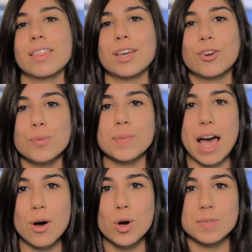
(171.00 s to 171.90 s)
The group
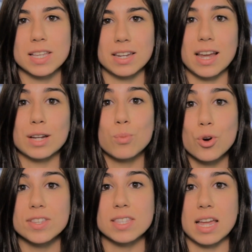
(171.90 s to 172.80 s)
now hopes to conduct
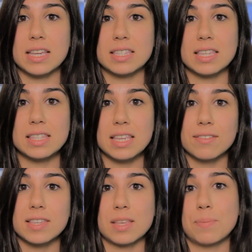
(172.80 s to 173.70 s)
more studies to see
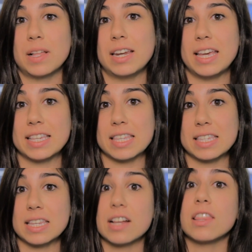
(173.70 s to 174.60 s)
if this ability
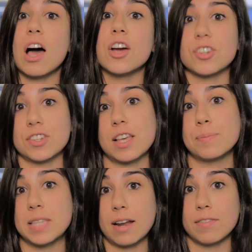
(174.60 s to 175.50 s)
exists in a larger
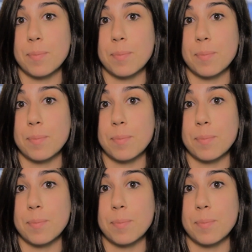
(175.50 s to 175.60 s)
subset of the